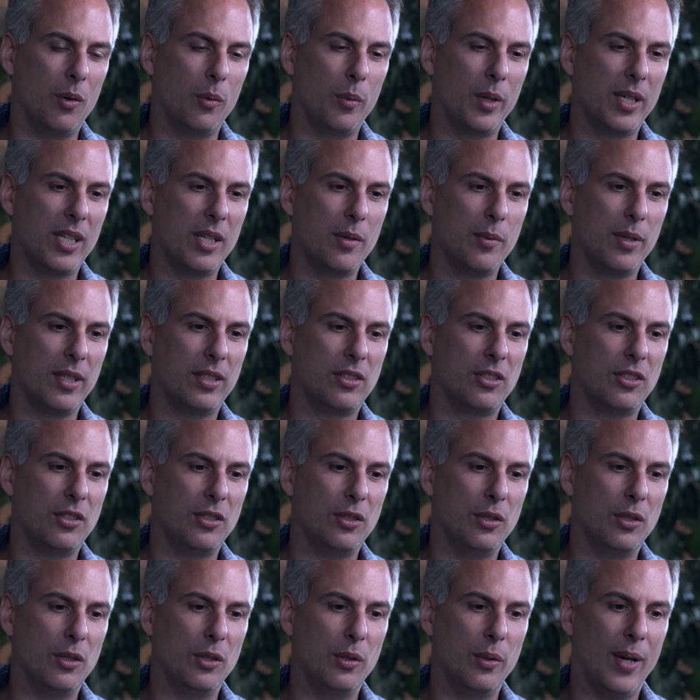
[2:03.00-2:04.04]
when he went
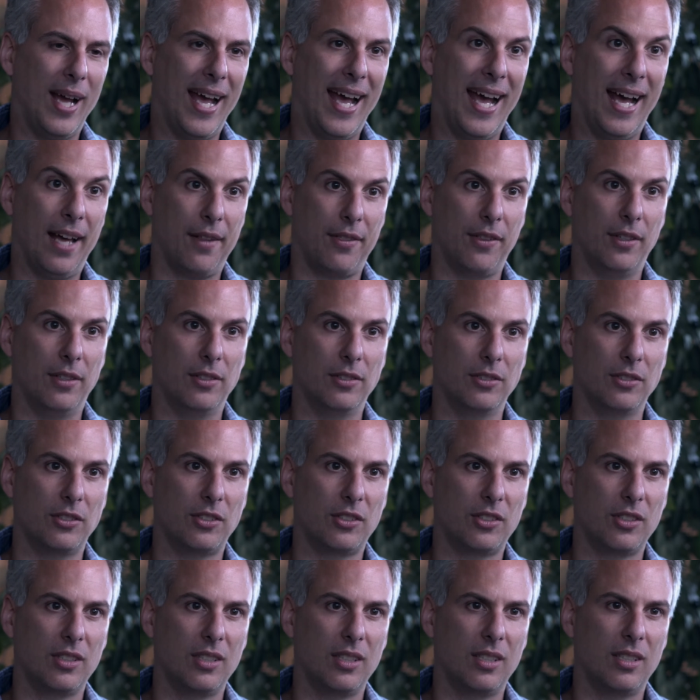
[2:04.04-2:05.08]
to
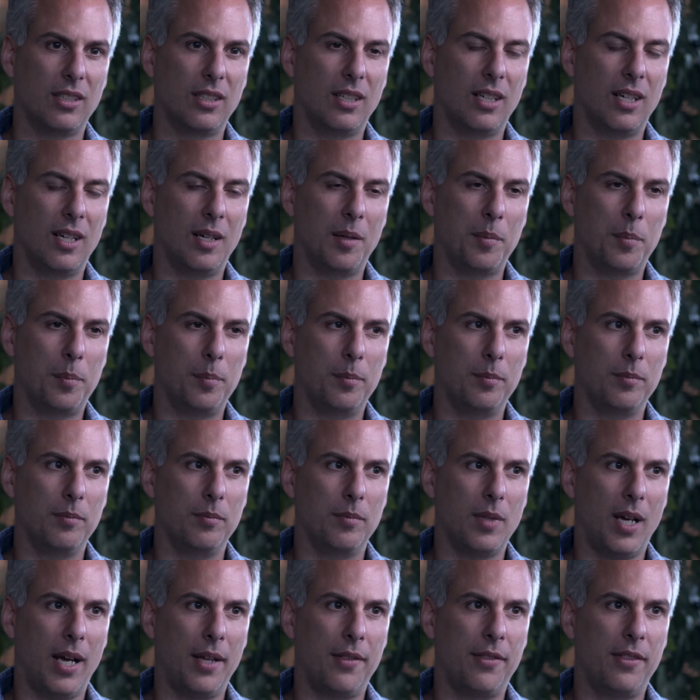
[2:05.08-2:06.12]
Athens,
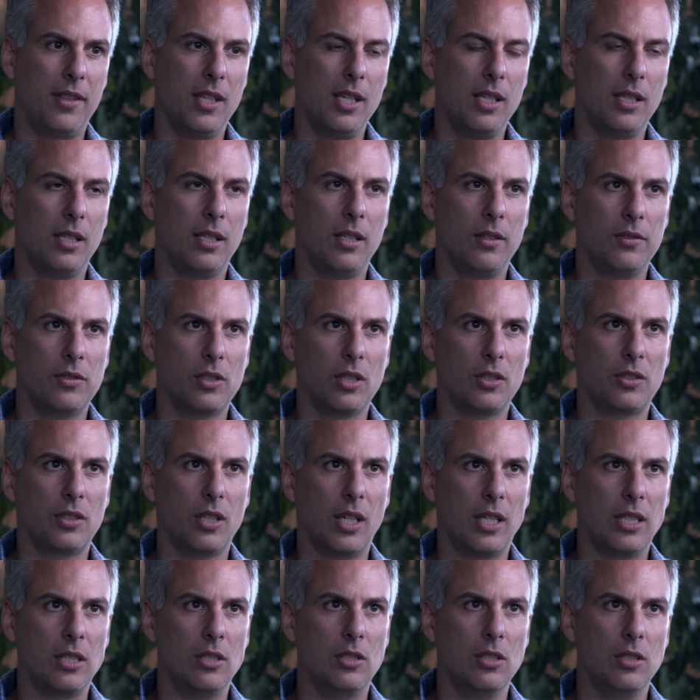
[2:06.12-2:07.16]
I think gives us a
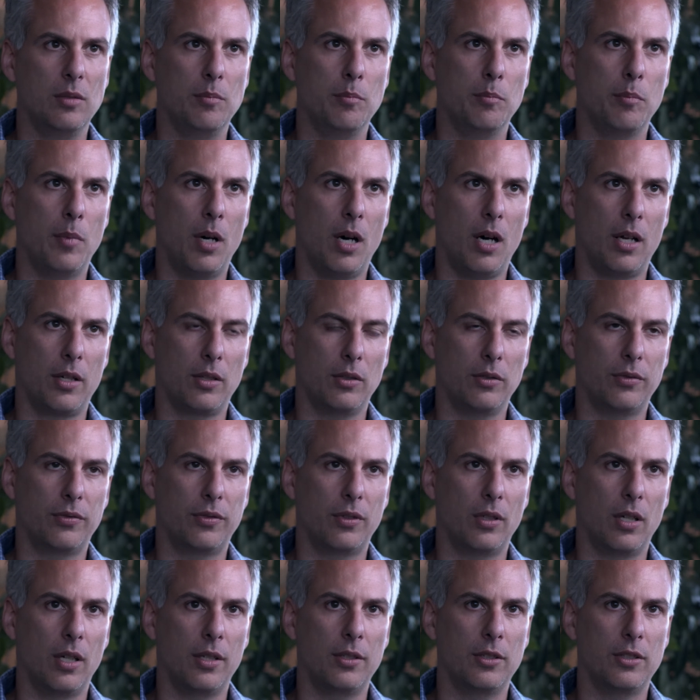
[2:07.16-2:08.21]
good model
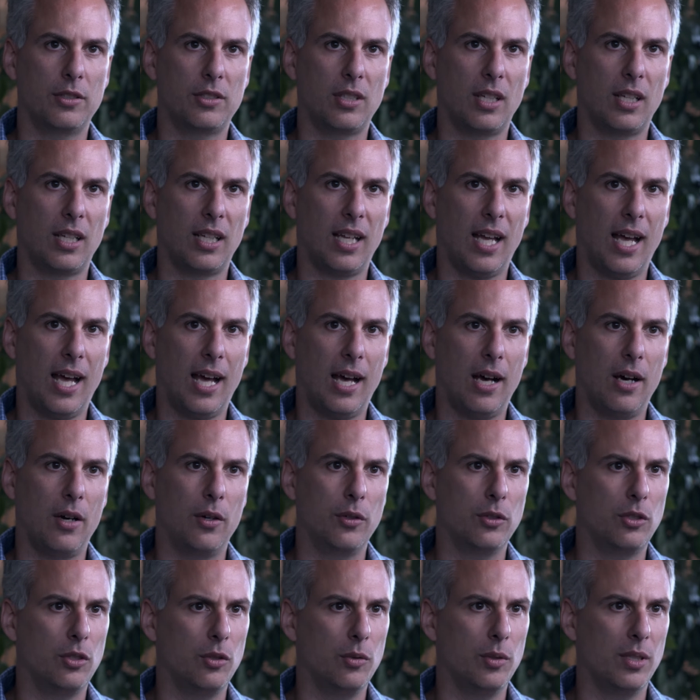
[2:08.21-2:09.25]
for understanding how
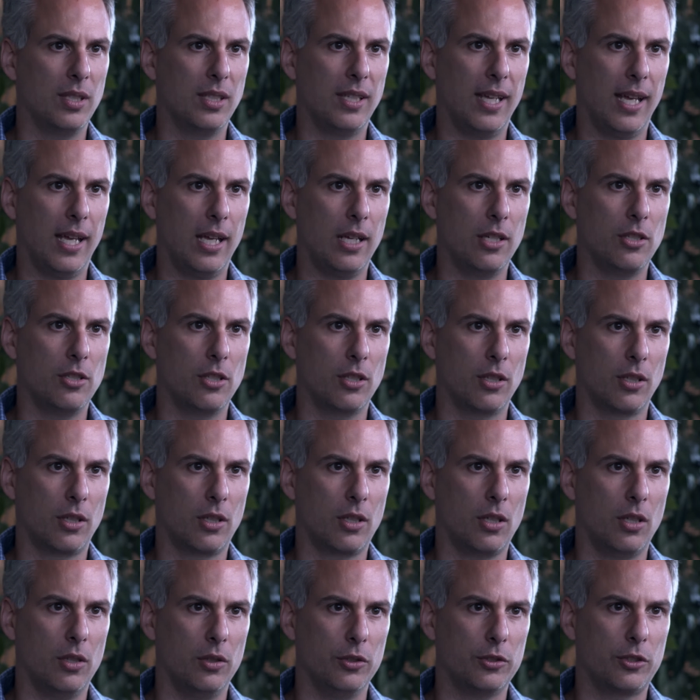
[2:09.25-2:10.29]
to engage in a
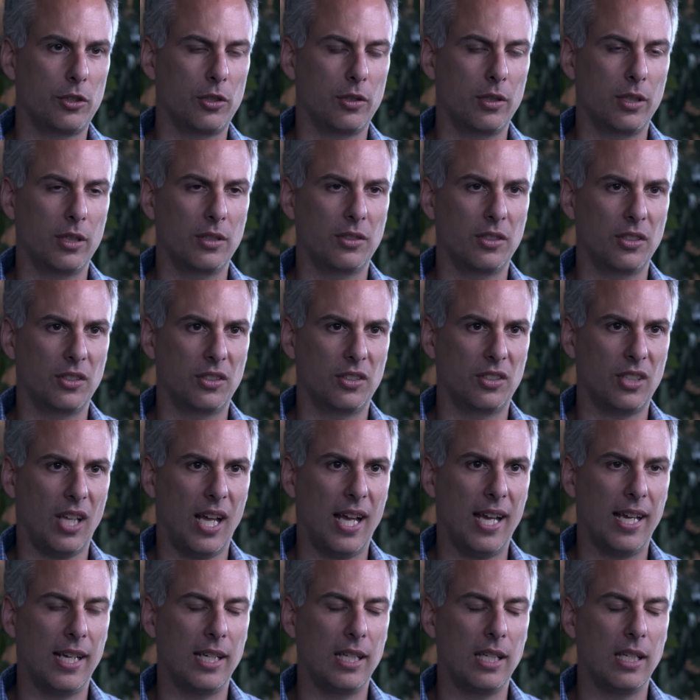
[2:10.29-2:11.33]
culture and a
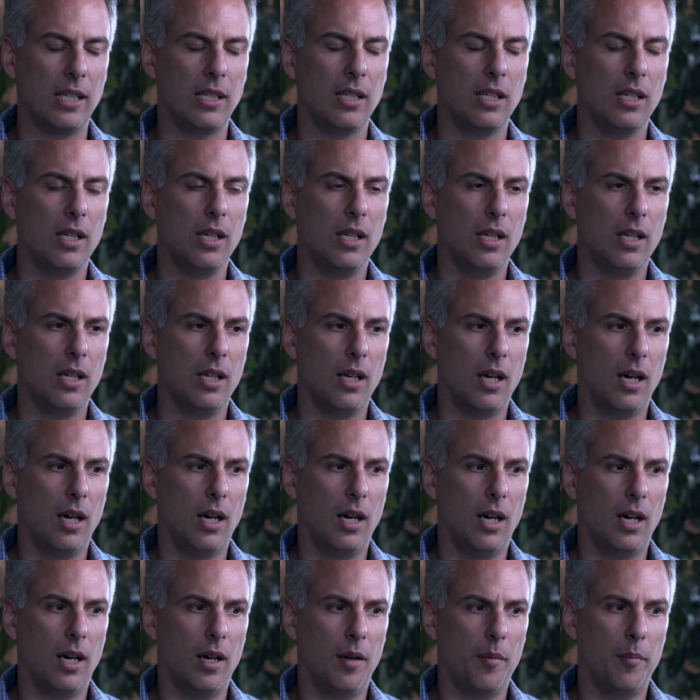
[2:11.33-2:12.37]
society
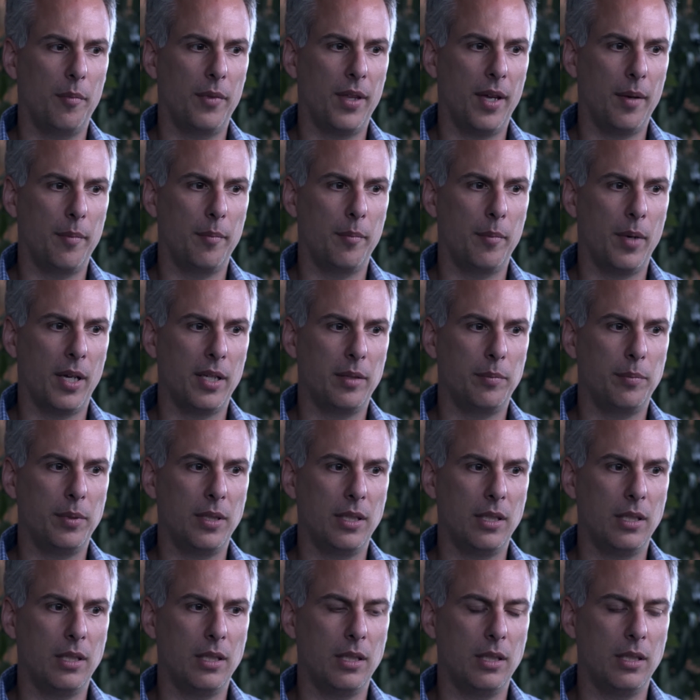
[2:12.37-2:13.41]
that might
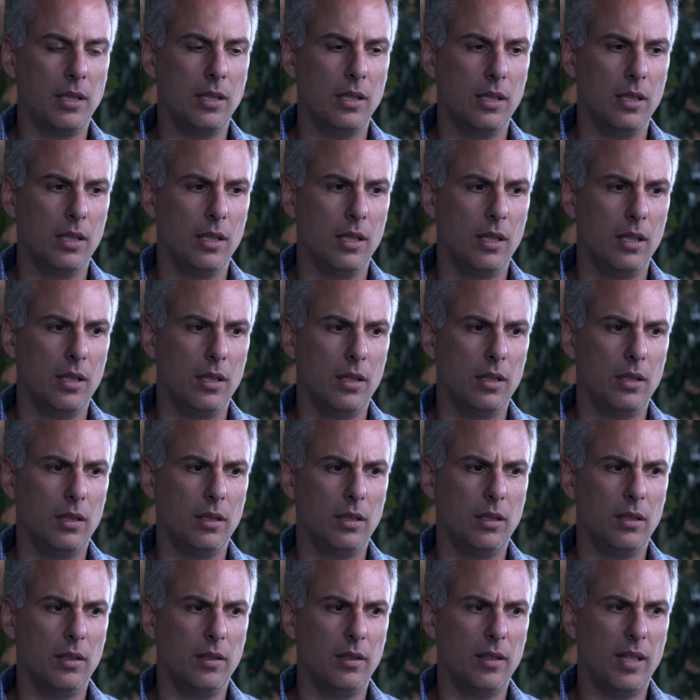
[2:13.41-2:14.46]
be
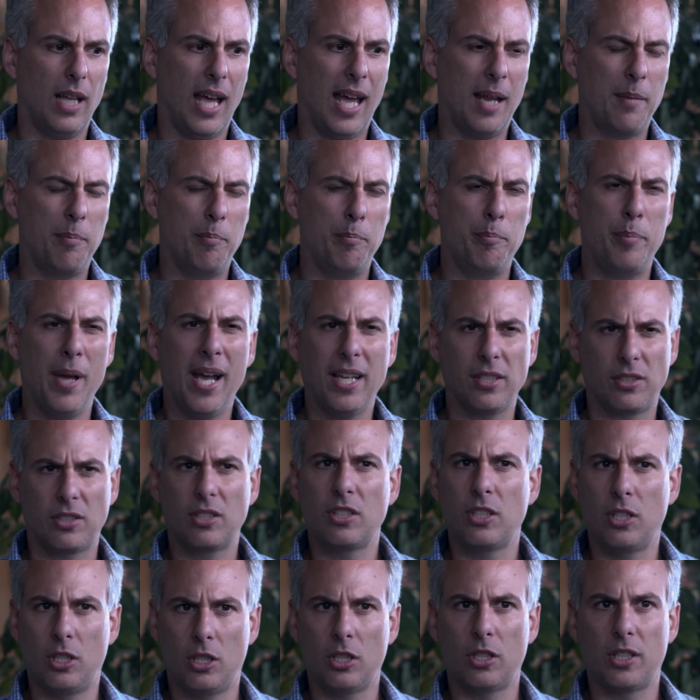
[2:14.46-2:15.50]
at best
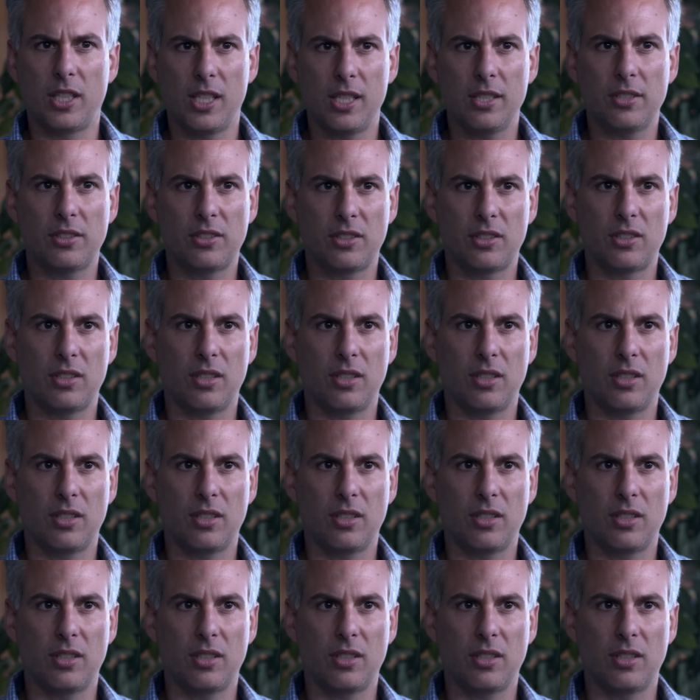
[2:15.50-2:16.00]
curious